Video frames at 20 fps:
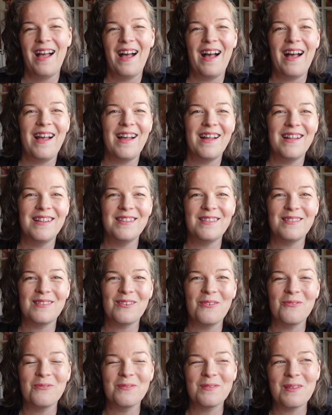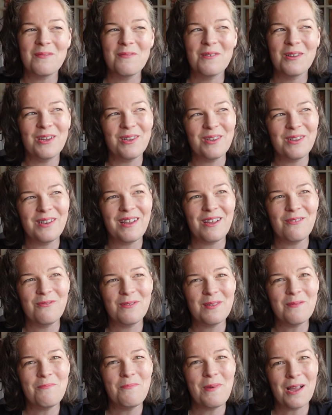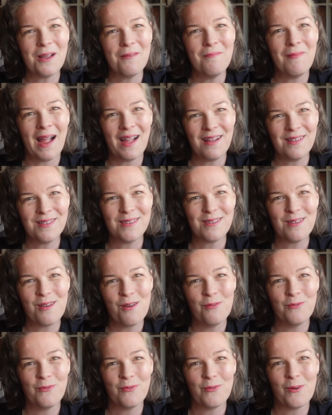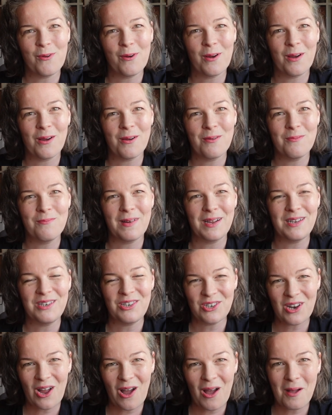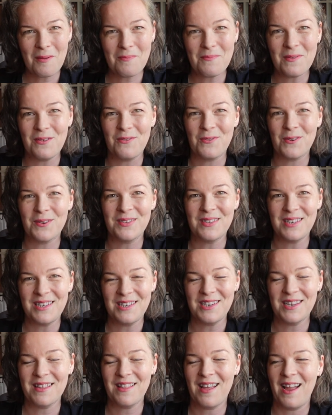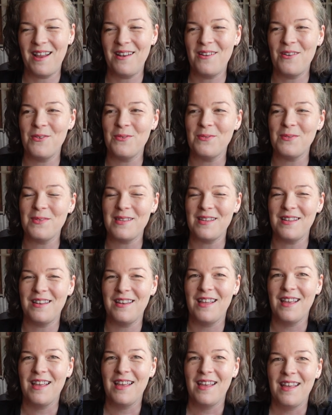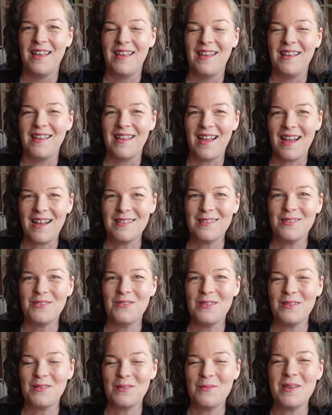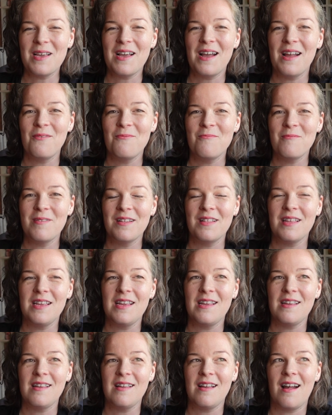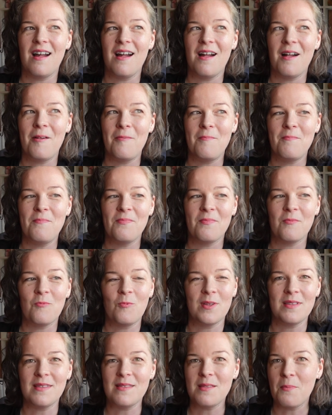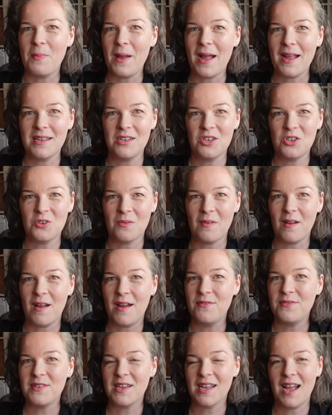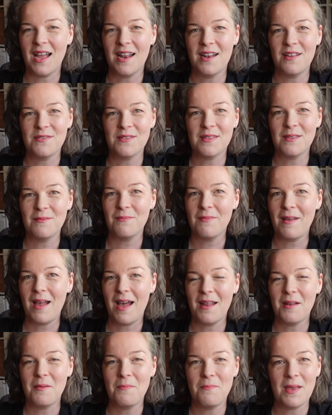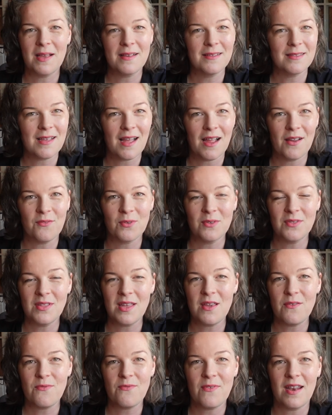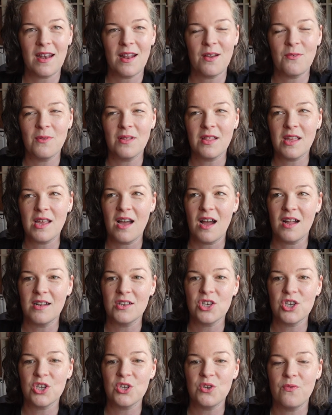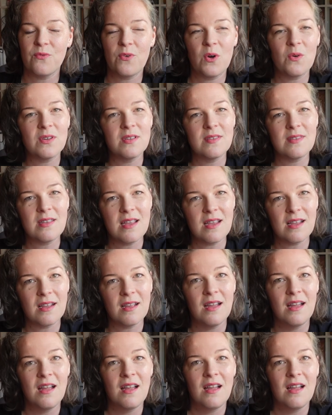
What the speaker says: And so it was a big milestone for my shop and for Stitching the High Notes. And yeah, so this week I really, once the package arrived, I kind of had a big sigh of relief, and I really got to focusing